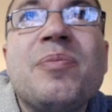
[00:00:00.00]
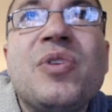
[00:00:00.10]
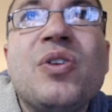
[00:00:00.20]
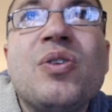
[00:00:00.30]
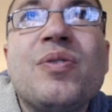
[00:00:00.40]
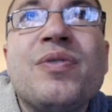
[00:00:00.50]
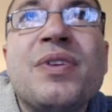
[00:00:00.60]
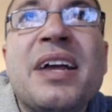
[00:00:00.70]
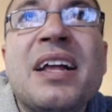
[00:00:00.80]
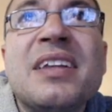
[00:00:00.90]
Beautiful
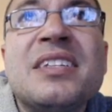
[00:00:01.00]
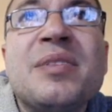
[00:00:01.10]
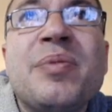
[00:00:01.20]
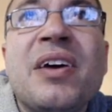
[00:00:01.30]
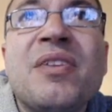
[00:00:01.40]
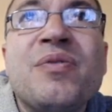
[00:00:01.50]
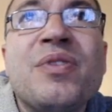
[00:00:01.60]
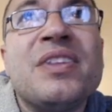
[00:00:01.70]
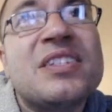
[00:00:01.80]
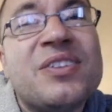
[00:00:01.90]
galaxy pattern.
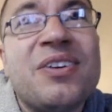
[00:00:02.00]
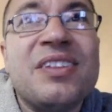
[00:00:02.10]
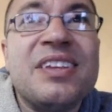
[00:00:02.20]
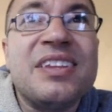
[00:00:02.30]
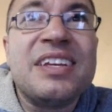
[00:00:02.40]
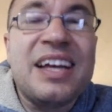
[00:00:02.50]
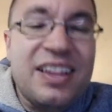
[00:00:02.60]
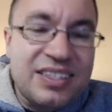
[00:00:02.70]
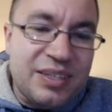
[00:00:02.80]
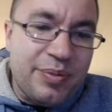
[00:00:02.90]
For this card, the
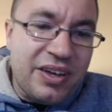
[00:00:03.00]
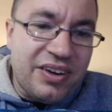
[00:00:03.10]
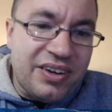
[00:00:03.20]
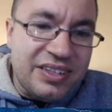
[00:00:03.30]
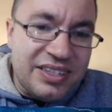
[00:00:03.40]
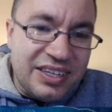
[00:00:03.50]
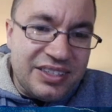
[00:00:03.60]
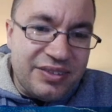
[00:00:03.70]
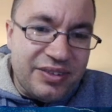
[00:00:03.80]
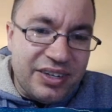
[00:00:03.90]
galaxy pattern is
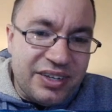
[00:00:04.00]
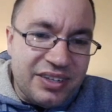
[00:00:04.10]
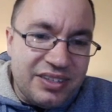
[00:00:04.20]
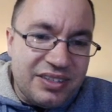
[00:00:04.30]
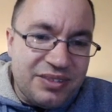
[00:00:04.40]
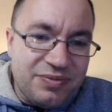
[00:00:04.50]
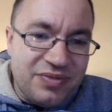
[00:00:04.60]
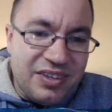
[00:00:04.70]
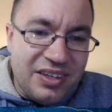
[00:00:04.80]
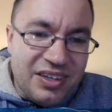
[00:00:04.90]
actually very nice.
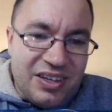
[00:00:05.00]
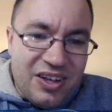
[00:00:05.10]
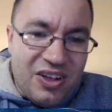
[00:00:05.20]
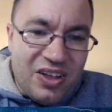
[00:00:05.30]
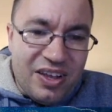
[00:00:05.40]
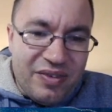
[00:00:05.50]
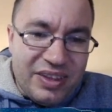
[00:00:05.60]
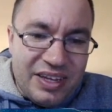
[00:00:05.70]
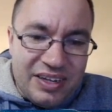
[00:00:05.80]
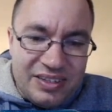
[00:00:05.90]
I'll give
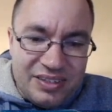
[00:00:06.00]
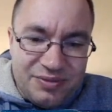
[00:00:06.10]
it that.